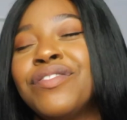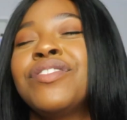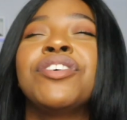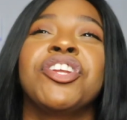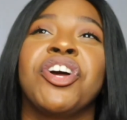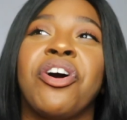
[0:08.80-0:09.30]

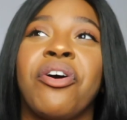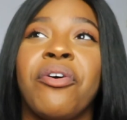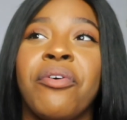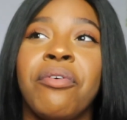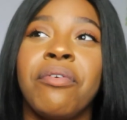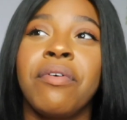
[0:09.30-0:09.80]
really
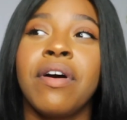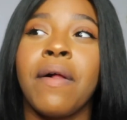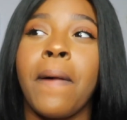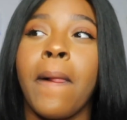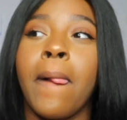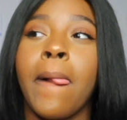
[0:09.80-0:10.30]
know
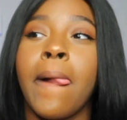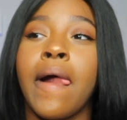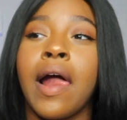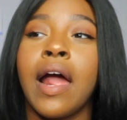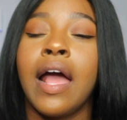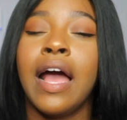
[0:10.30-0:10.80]

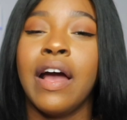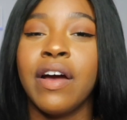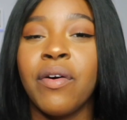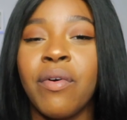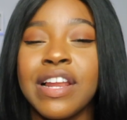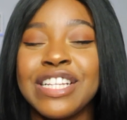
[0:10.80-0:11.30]
how
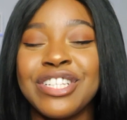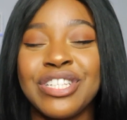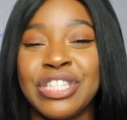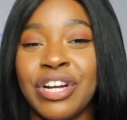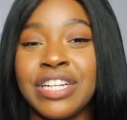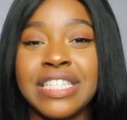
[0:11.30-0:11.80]
I wanted to
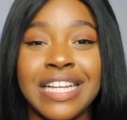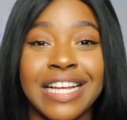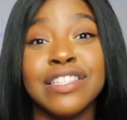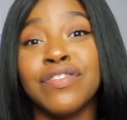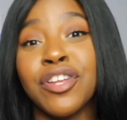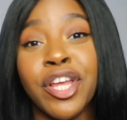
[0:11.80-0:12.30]
start
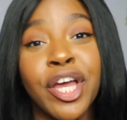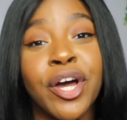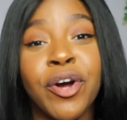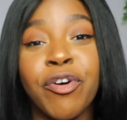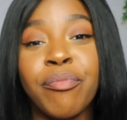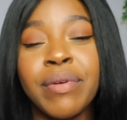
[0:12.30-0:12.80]
today's video,